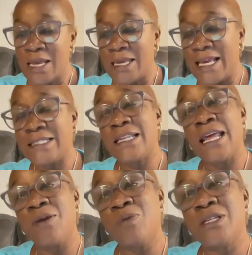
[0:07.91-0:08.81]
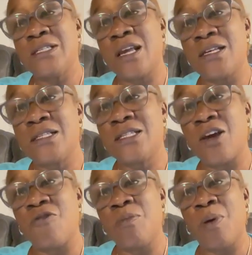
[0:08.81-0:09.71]
Yesterday we discussed
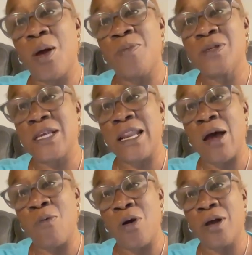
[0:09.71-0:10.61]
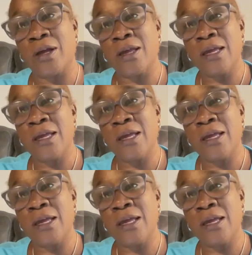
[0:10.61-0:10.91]
discovering purpose in our work,